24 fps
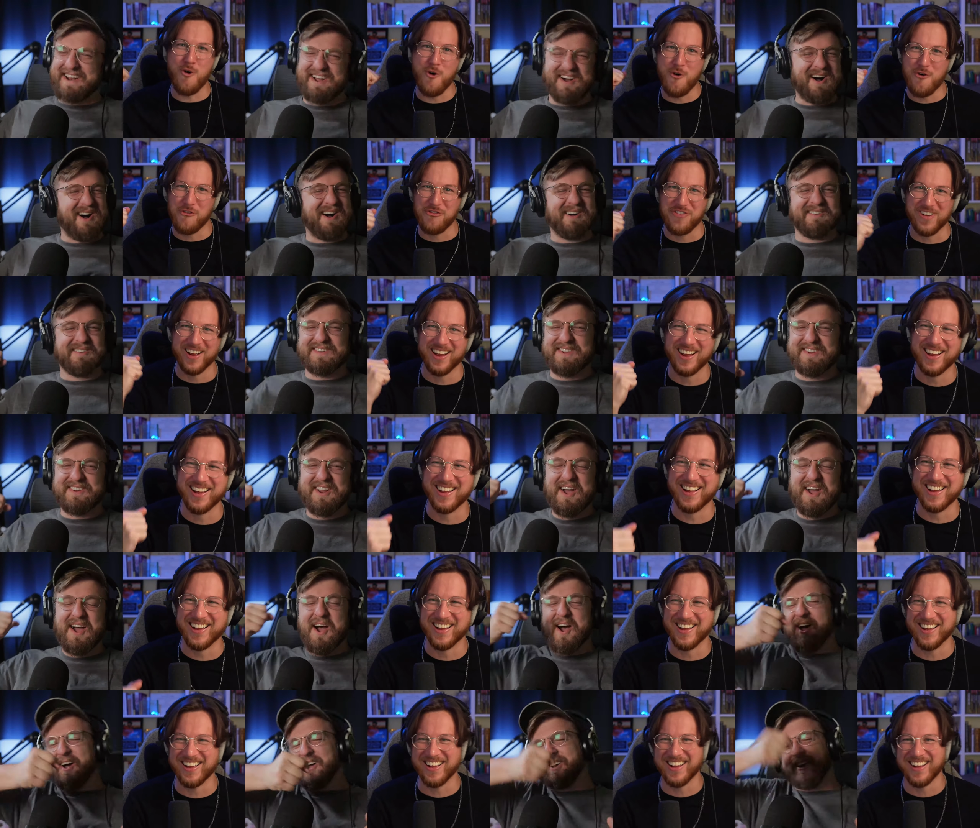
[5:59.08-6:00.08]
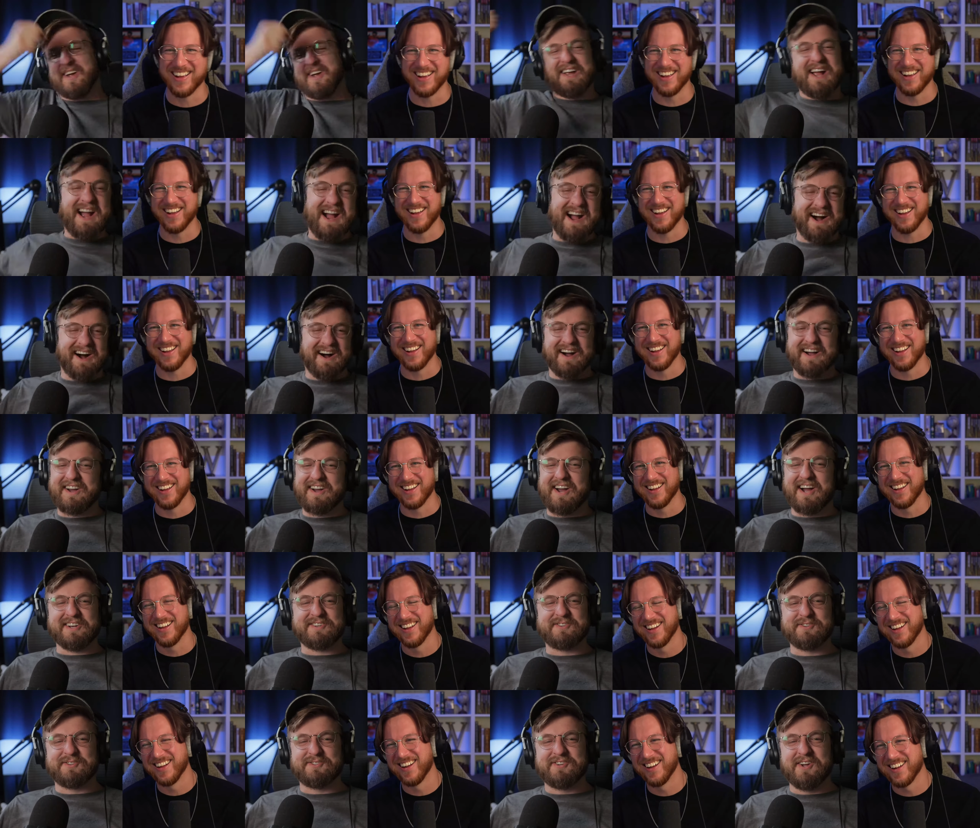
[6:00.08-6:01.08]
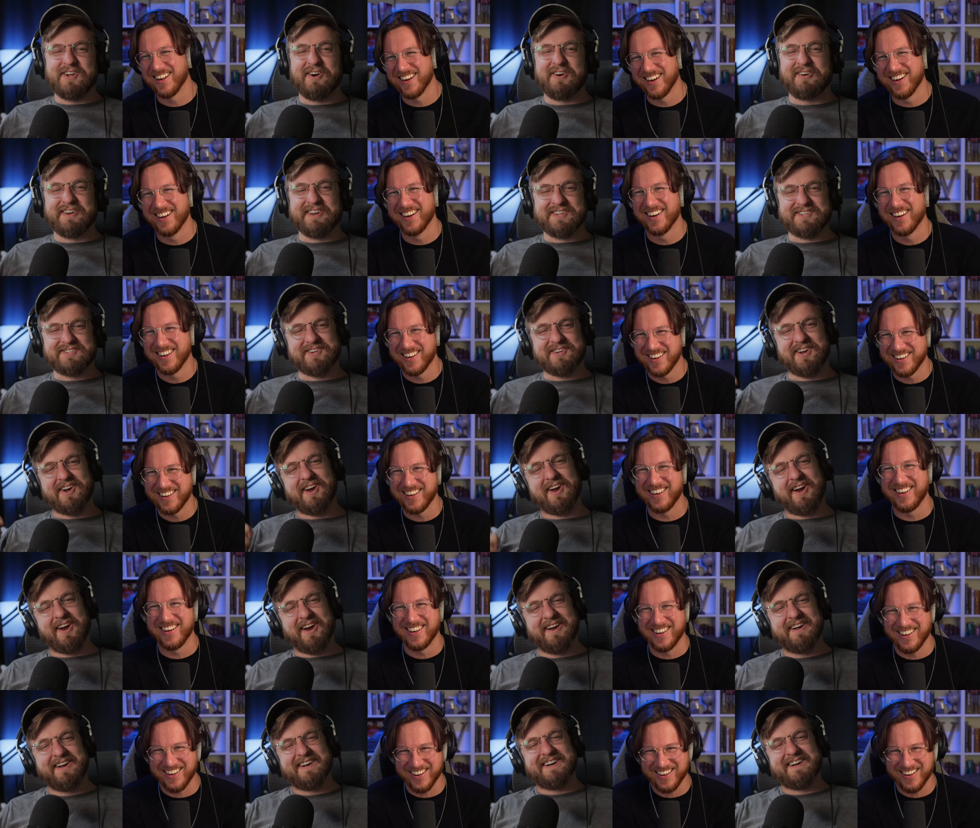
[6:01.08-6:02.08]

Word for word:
Speaker 1: off, dude. I got your soda, sir.